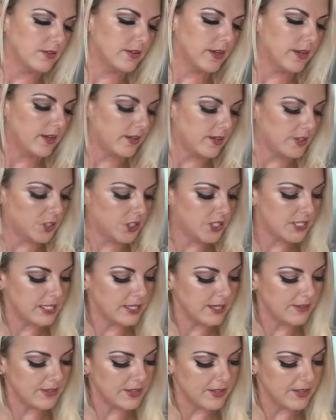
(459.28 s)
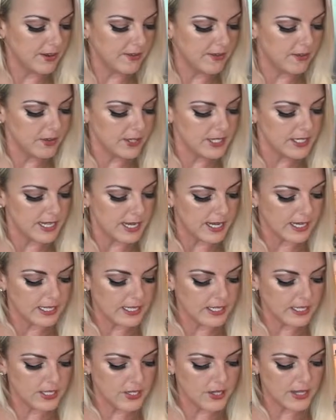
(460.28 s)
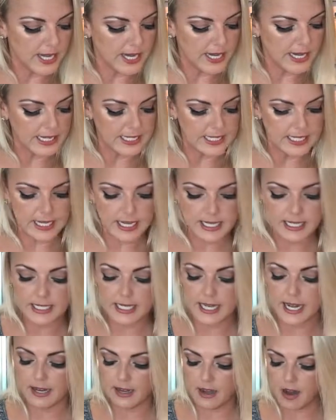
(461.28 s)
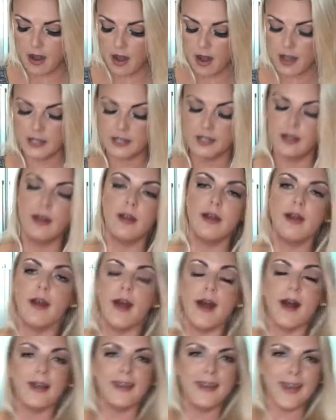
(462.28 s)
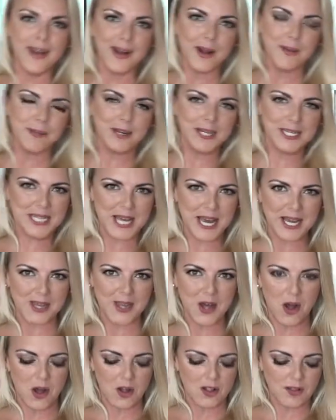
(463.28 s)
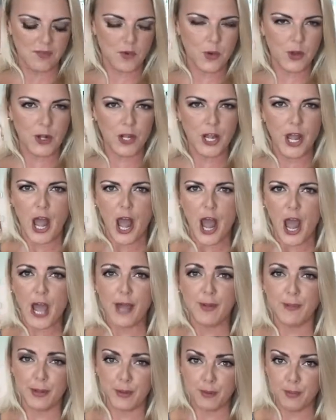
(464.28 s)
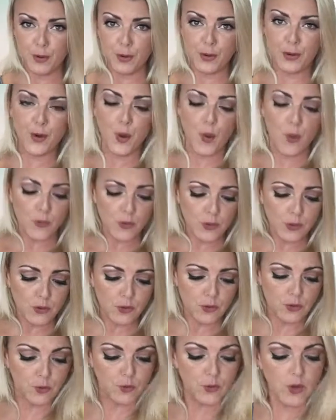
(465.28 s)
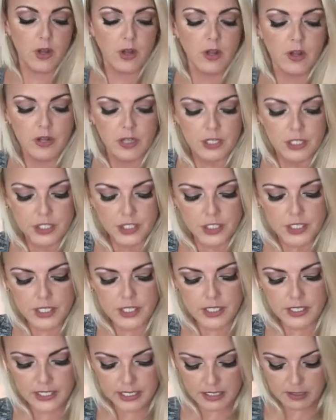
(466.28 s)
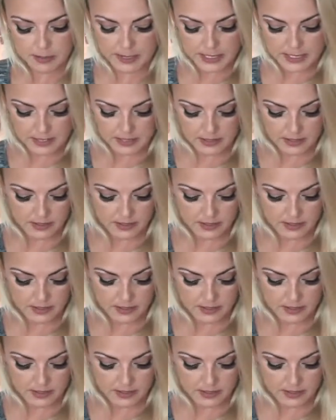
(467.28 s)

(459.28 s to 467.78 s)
and just leave it there for a second so that it gets nice and hot. Again, I'm gonna take the olive oil, and I'm gonna put it over the tuna, just a little bit,